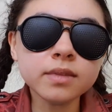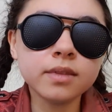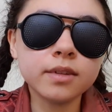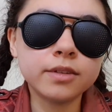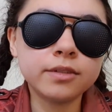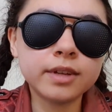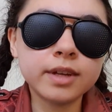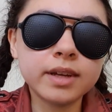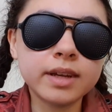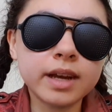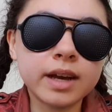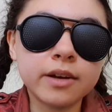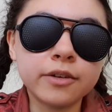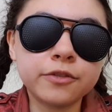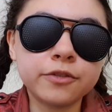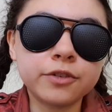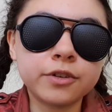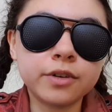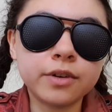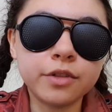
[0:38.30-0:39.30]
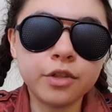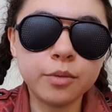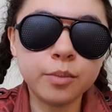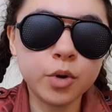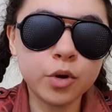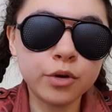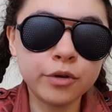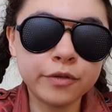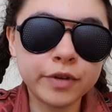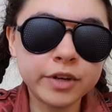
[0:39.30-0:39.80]
The day after, the
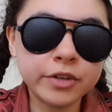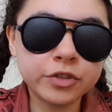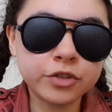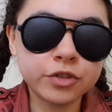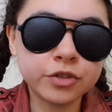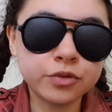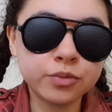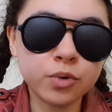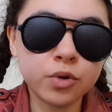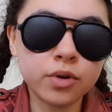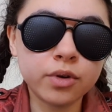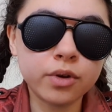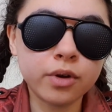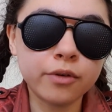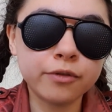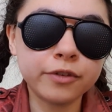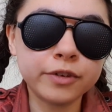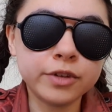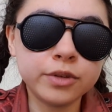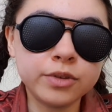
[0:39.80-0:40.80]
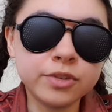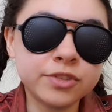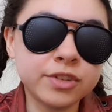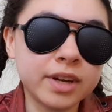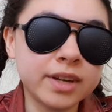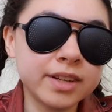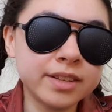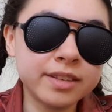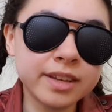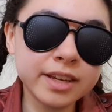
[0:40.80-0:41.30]
motivation's worn off and you
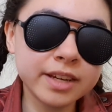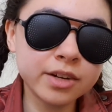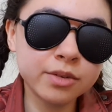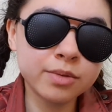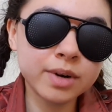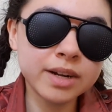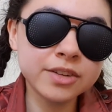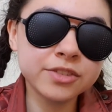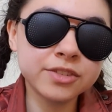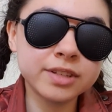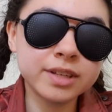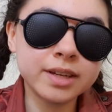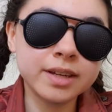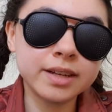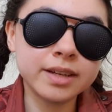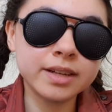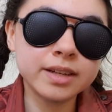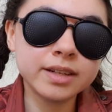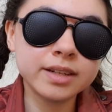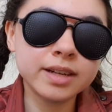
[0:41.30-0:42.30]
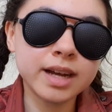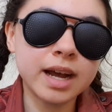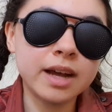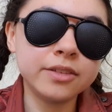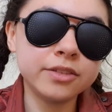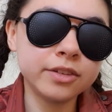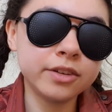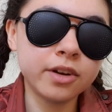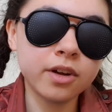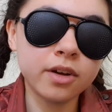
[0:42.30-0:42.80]
decide to take a rest day,
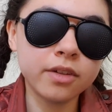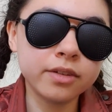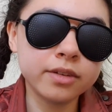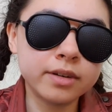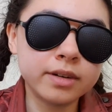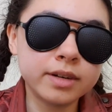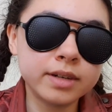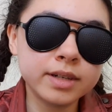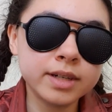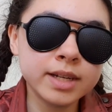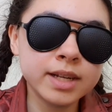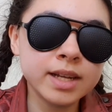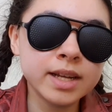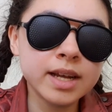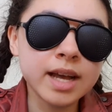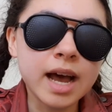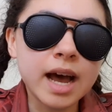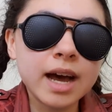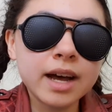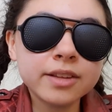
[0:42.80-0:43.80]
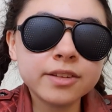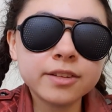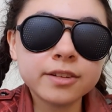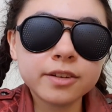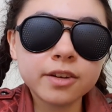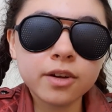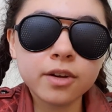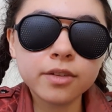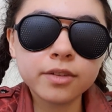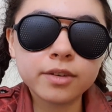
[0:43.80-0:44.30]
and another,
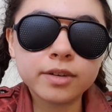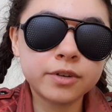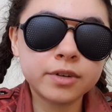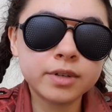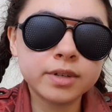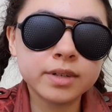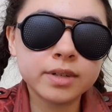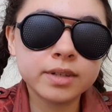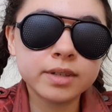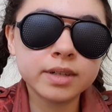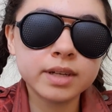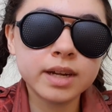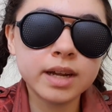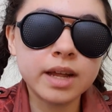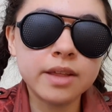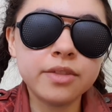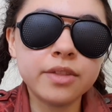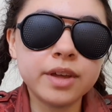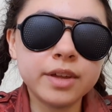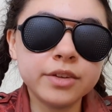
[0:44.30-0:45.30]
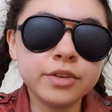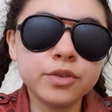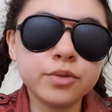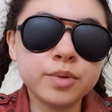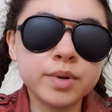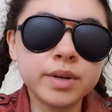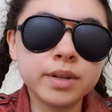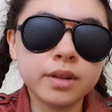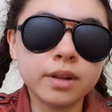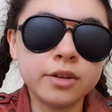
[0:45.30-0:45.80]
and then
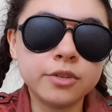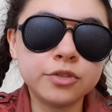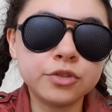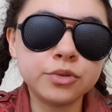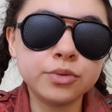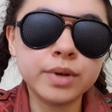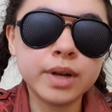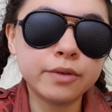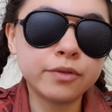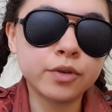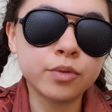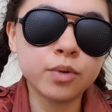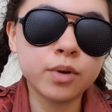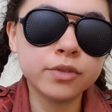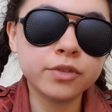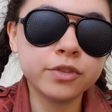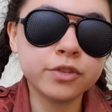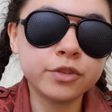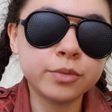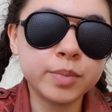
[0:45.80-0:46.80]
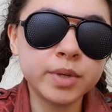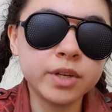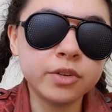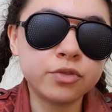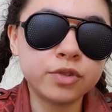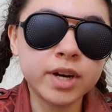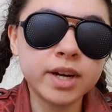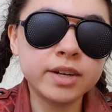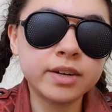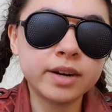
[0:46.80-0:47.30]
you realize you never wanted to be a
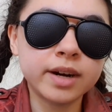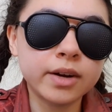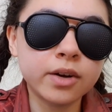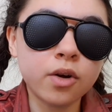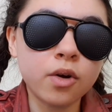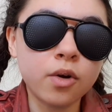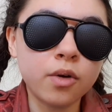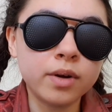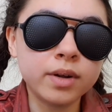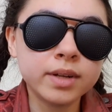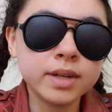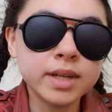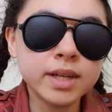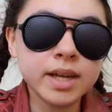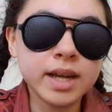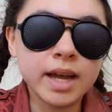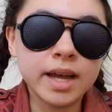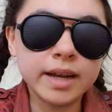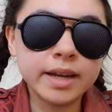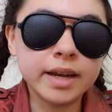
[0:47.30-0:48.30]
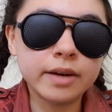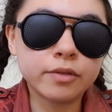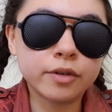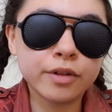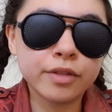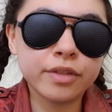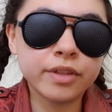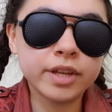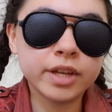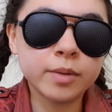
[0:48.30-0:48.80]
trader at all, and
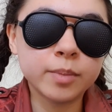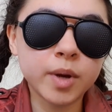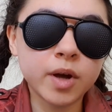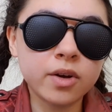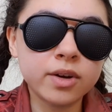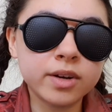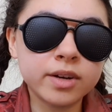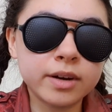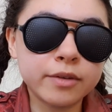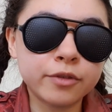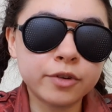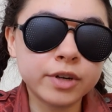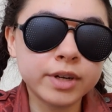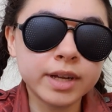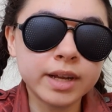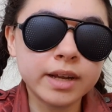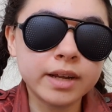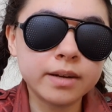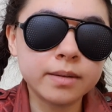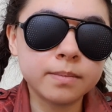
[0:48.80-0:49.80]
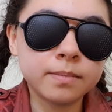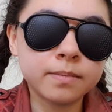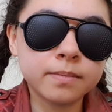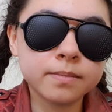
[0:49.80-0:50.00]
never think about it ever again.